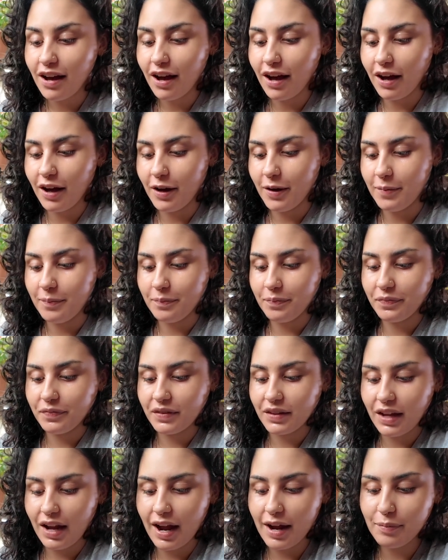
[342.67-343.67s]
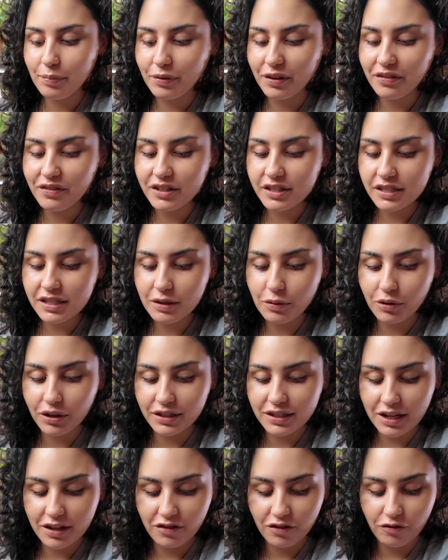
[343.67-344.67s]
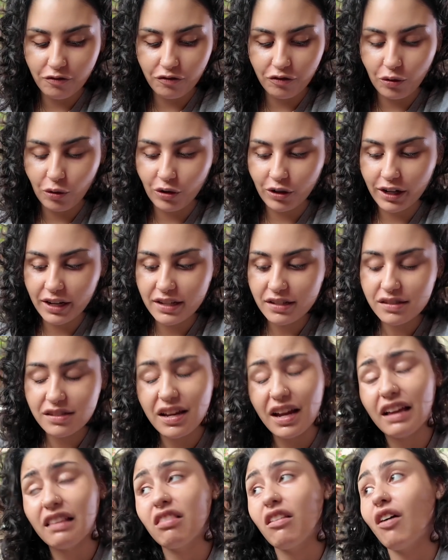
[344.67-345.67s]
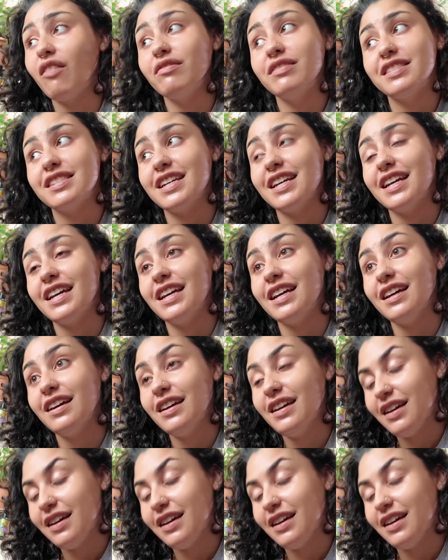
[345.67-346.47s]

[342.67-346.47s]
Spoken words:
I previously worked at a florist. I loved it,